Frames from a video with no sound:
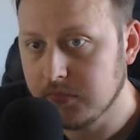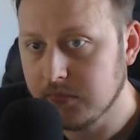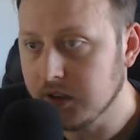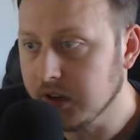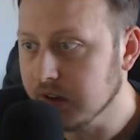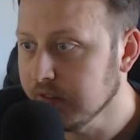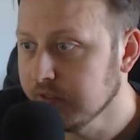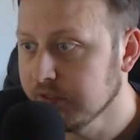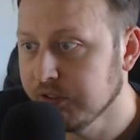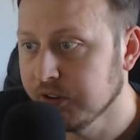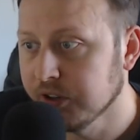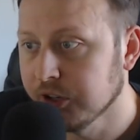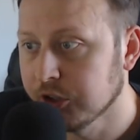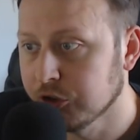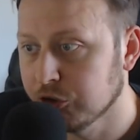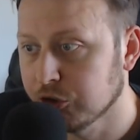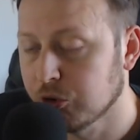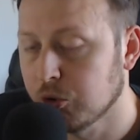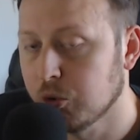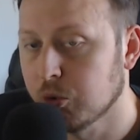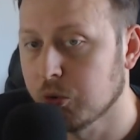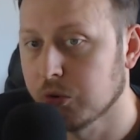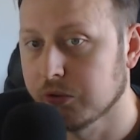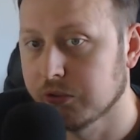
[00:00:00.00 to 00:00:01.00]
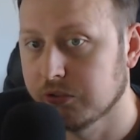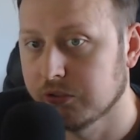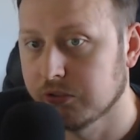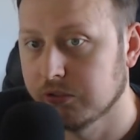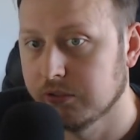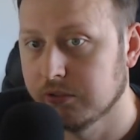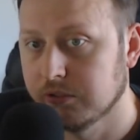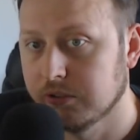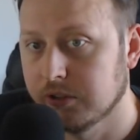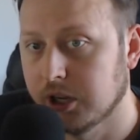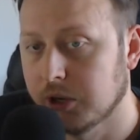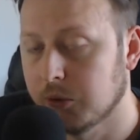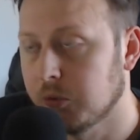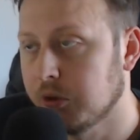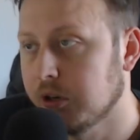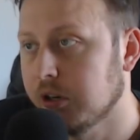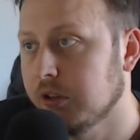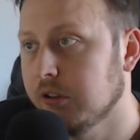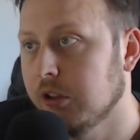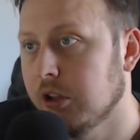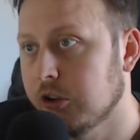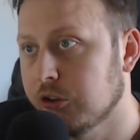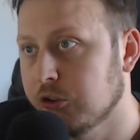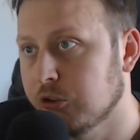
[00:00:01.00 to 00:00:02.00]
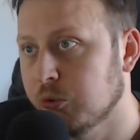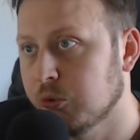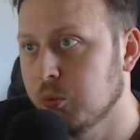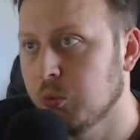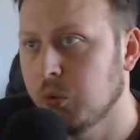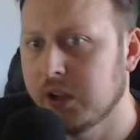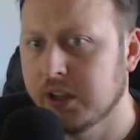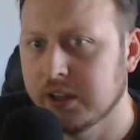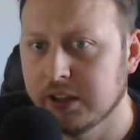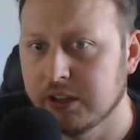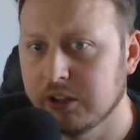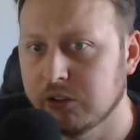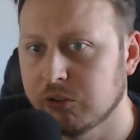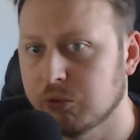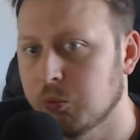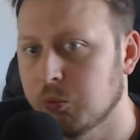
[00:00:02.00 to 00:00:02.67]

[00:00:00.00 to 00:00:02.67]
finish a course. I want to launch at least